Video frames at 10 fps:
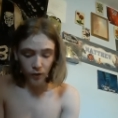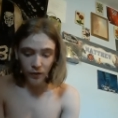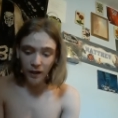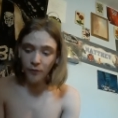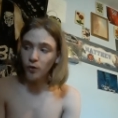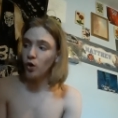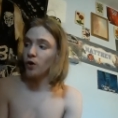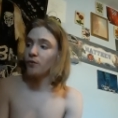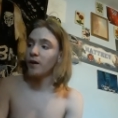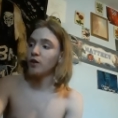They have a lot
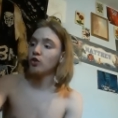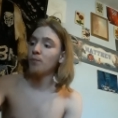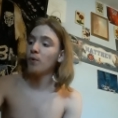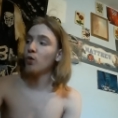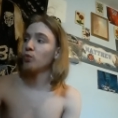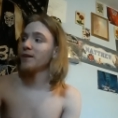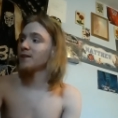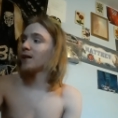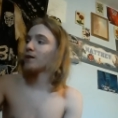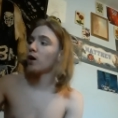of things up on
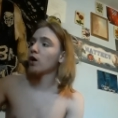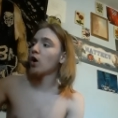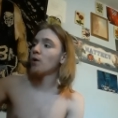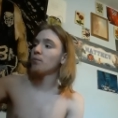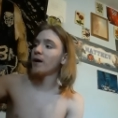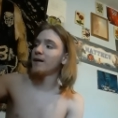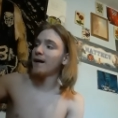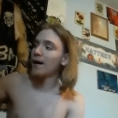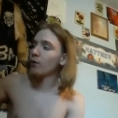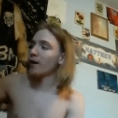ringside.com right
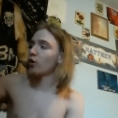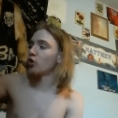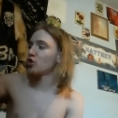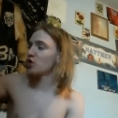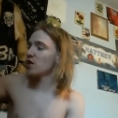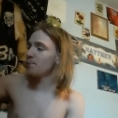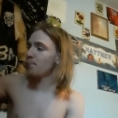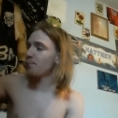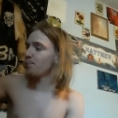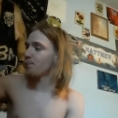now that are cheap,
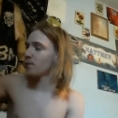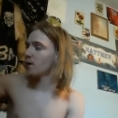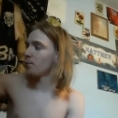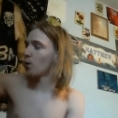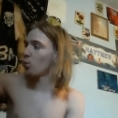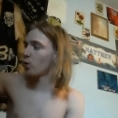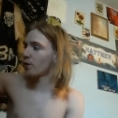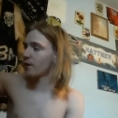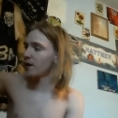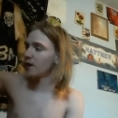but
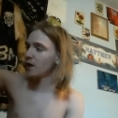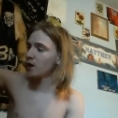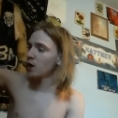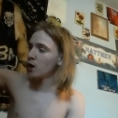worth getting.